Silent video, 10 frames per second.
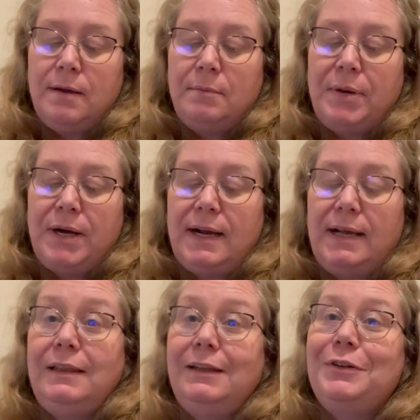But I
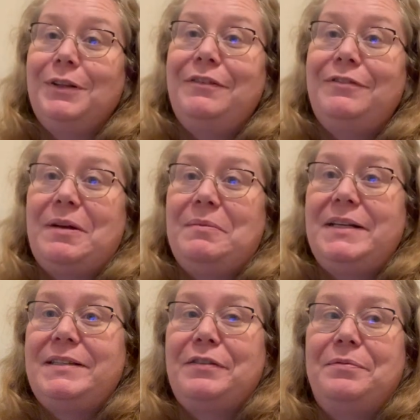literally found
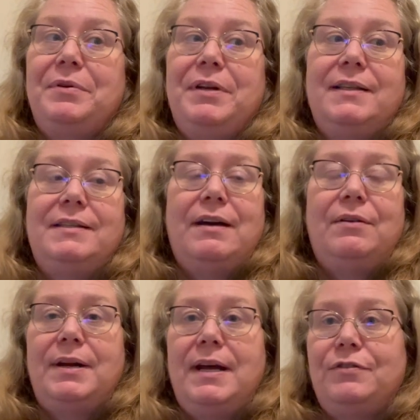myself putting it
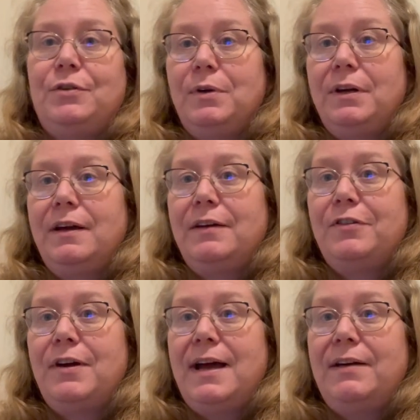down after working on it
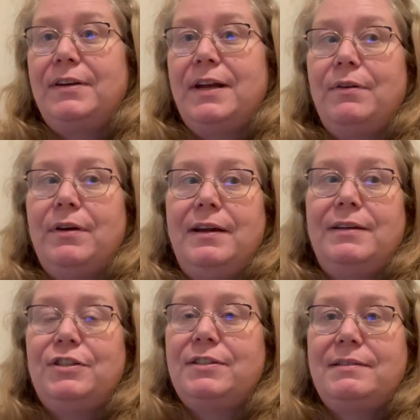for a half an hour
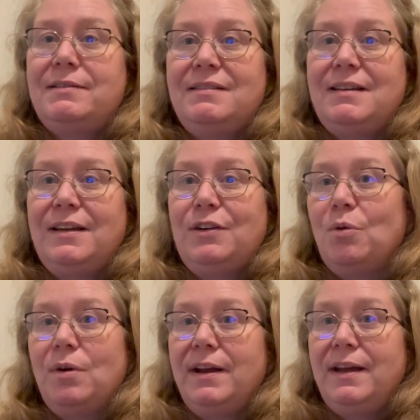and just
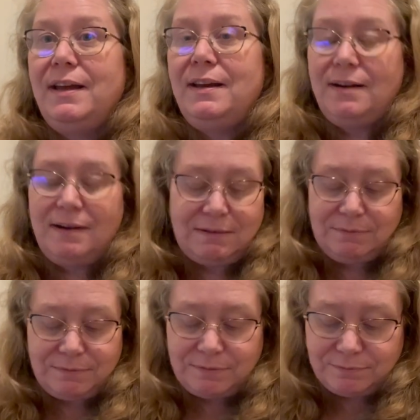ignoring it. And I,
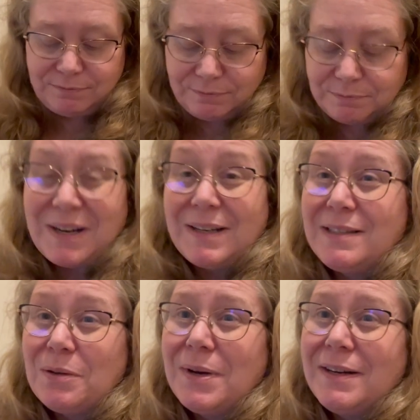but I
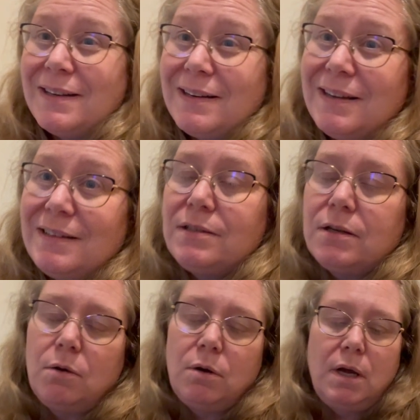still wanted to knit.
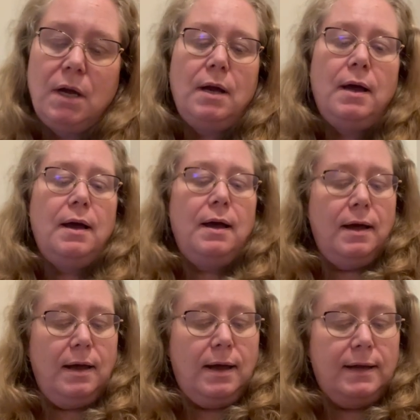So
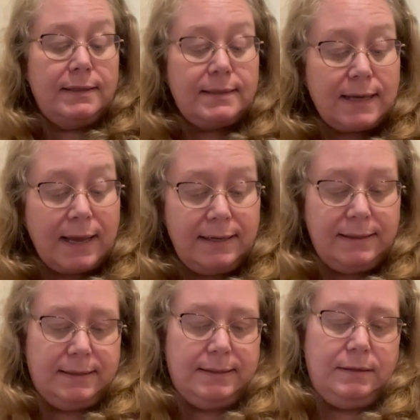I
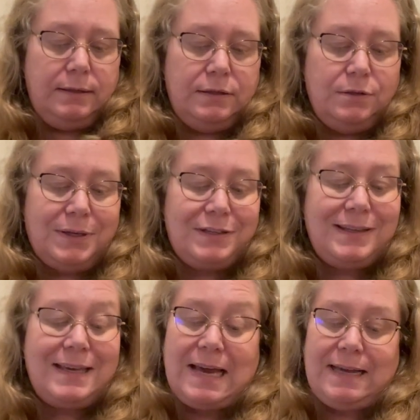decided to
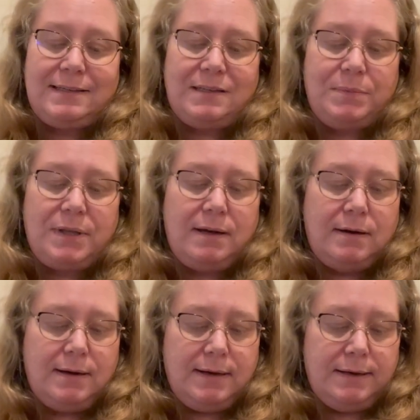actually cast something
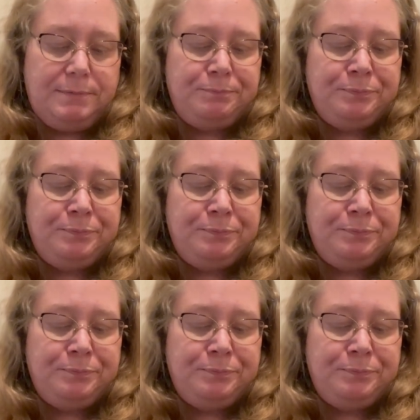on.